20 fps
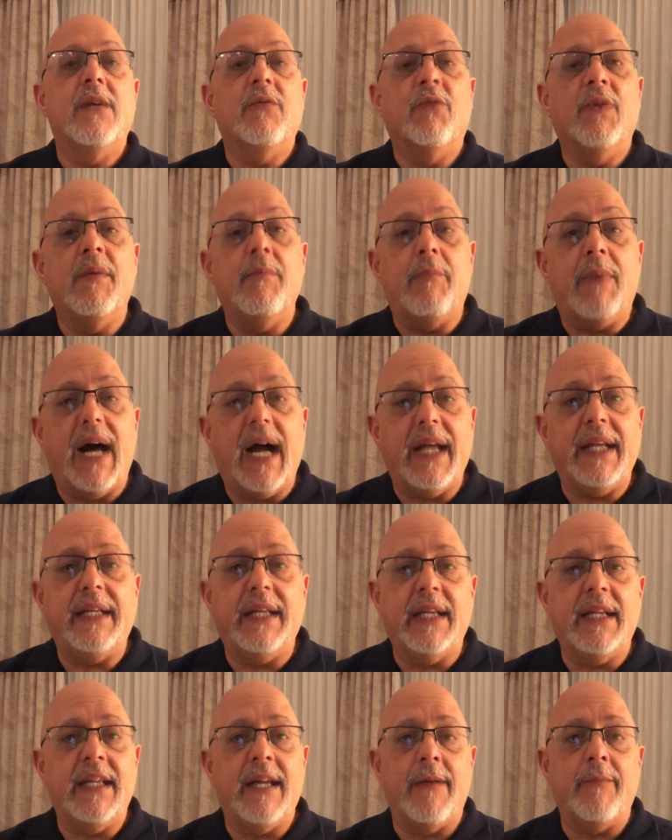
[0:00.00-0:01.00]

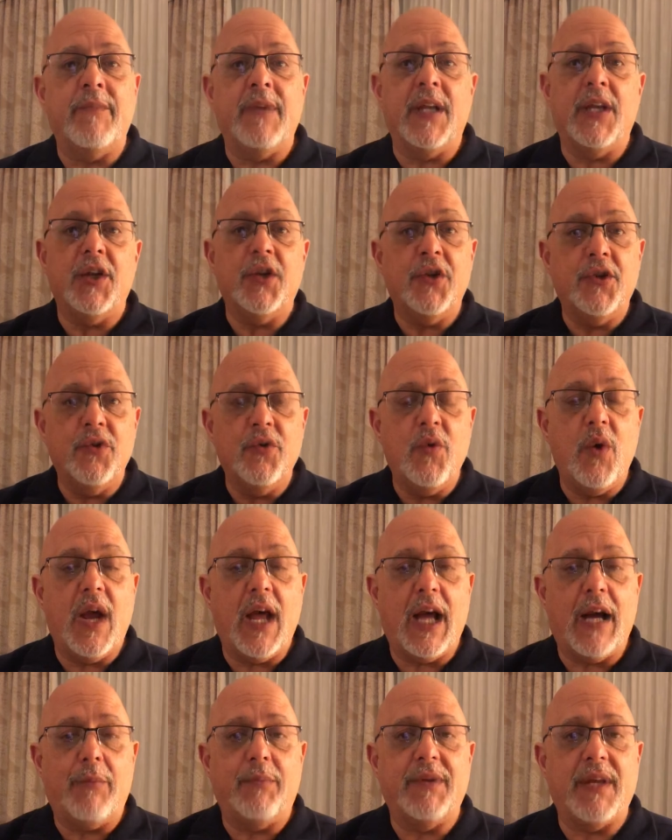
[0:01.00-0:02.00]
reminding them that you
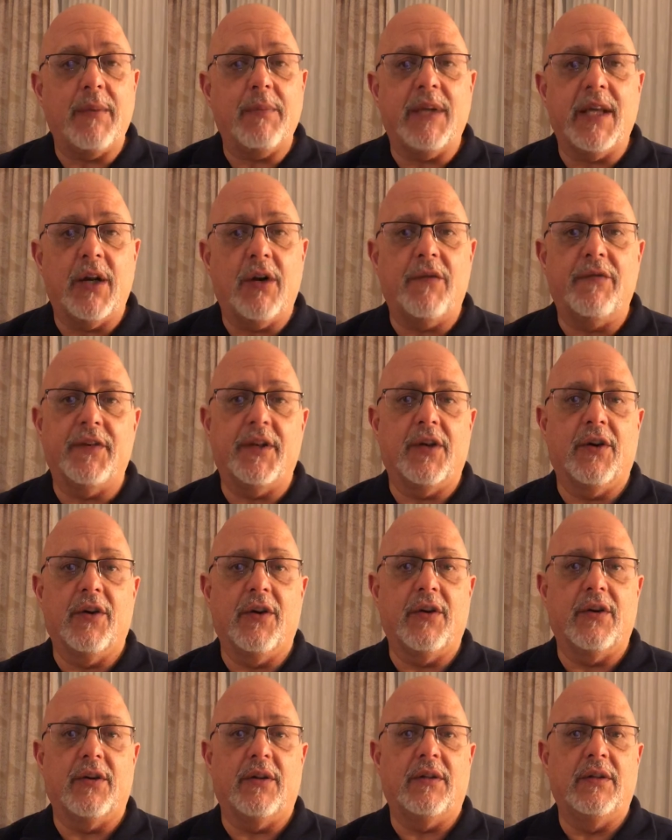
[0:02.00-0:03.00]
helped them get over the
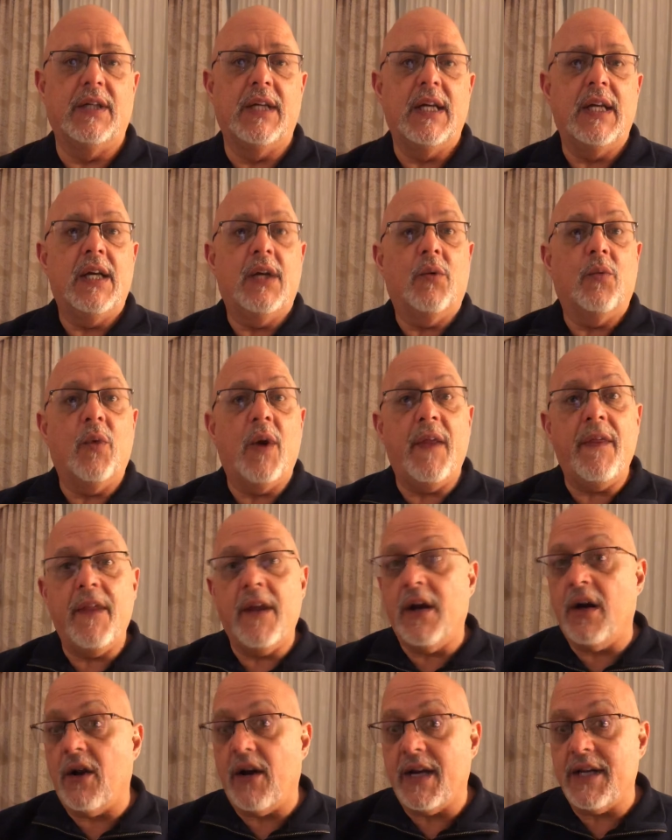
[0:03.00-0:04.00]
hurdle when
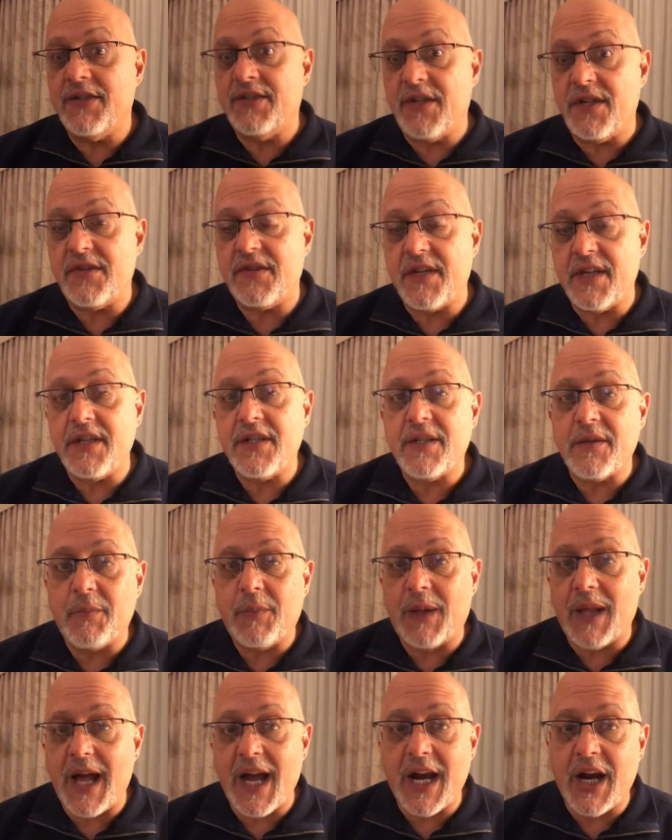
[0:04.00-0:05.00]
their existing
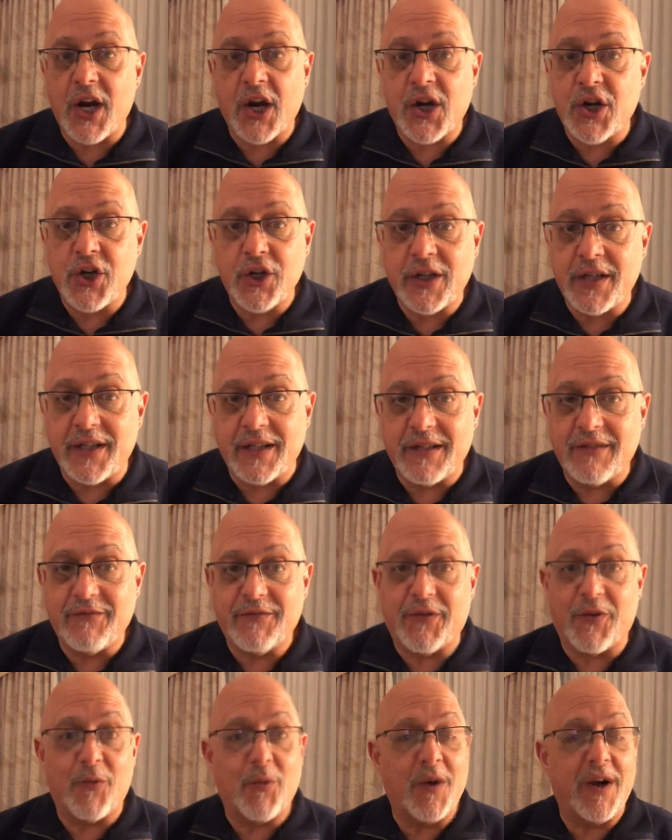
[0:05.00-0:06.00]
supplier couldn't,
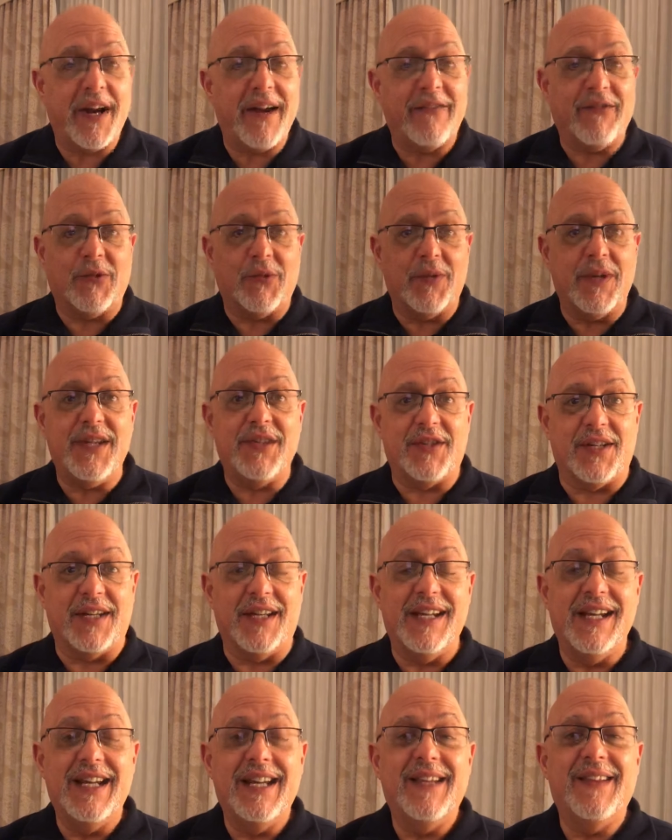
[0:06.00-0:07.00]
for whatever
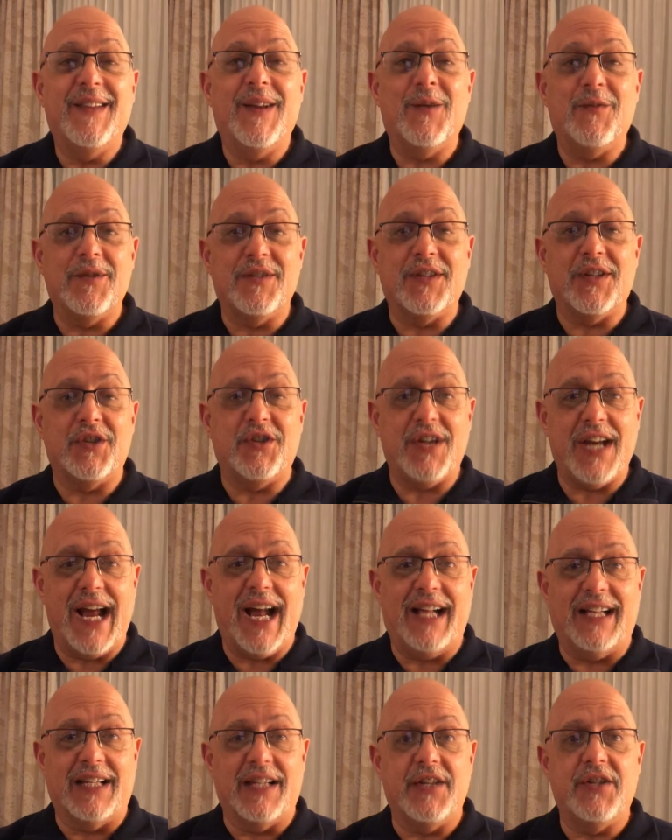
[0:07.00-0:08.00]
reason, there was a
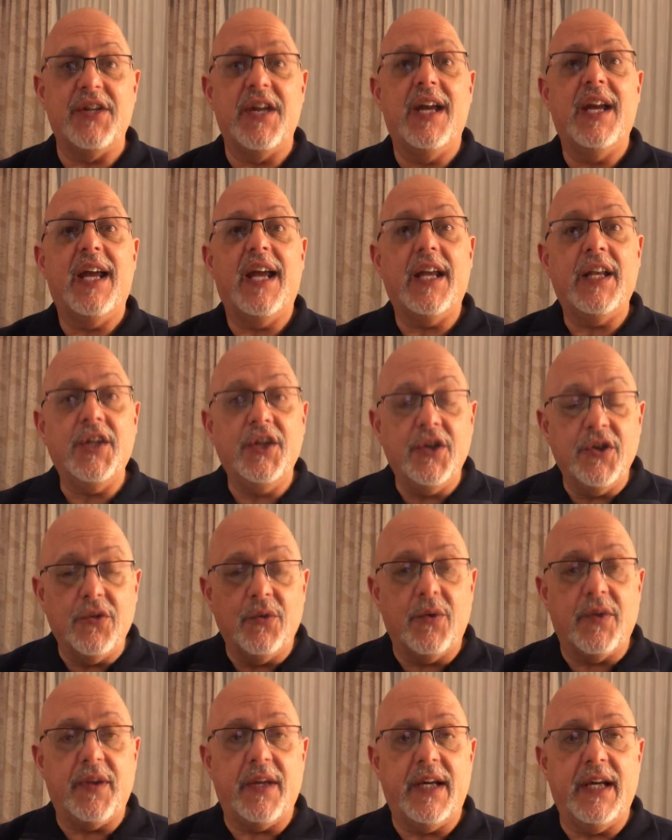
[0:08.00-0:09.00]
challenge and you
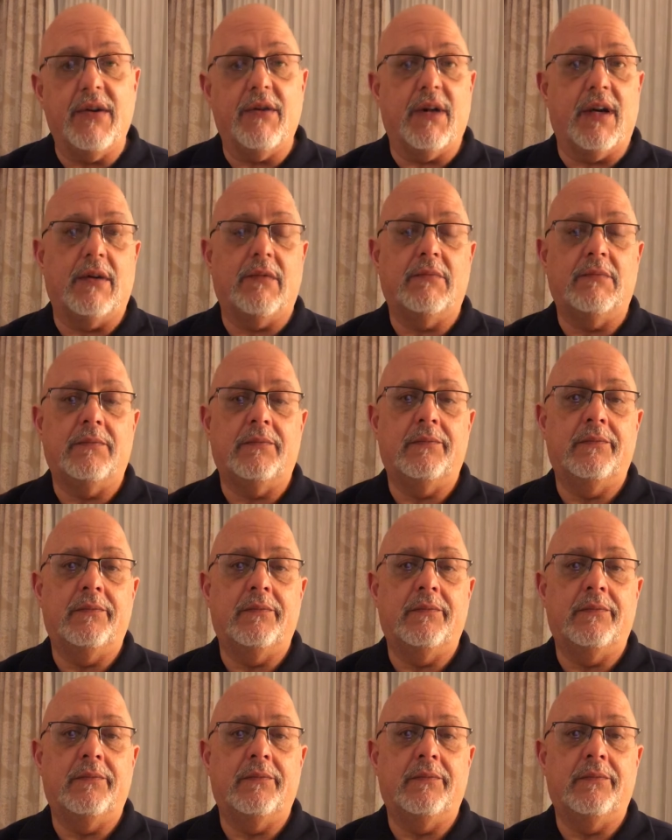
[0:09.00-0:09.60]
were the hero.